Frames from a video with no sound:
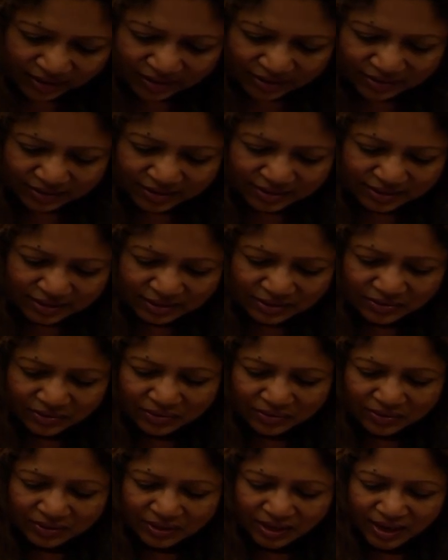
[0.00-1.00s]
This is
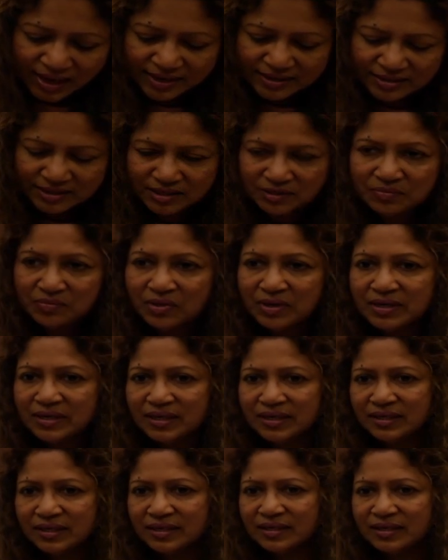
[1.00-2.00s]
called the hydrogen
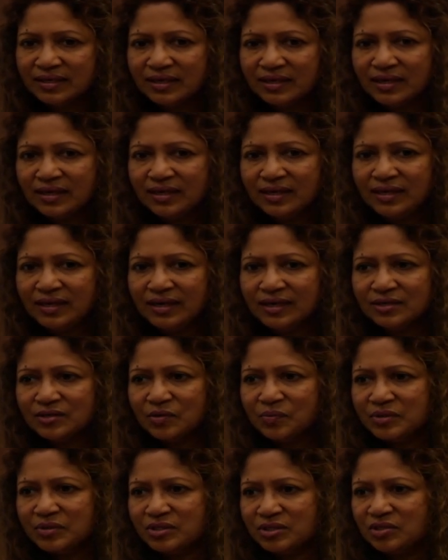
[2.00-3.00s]
bonding.
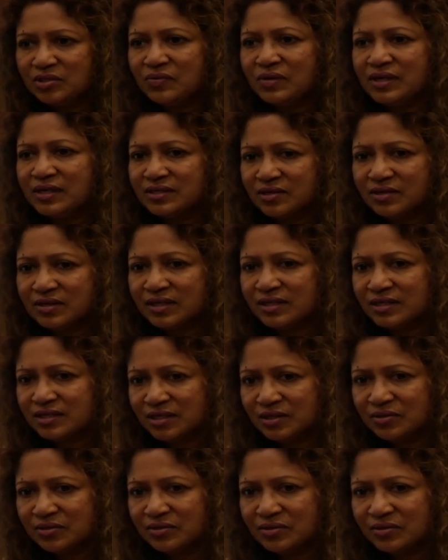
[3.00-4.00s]
Electropositive,
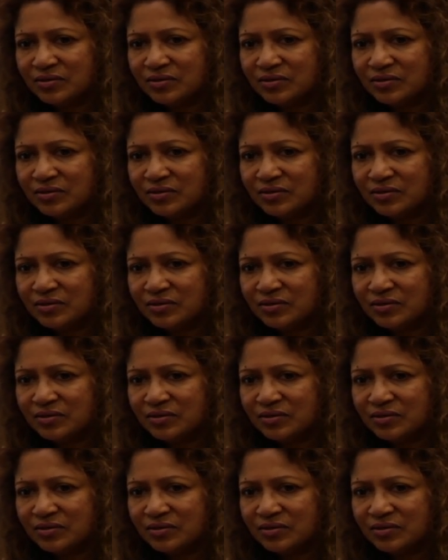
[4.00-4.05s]
electronegative.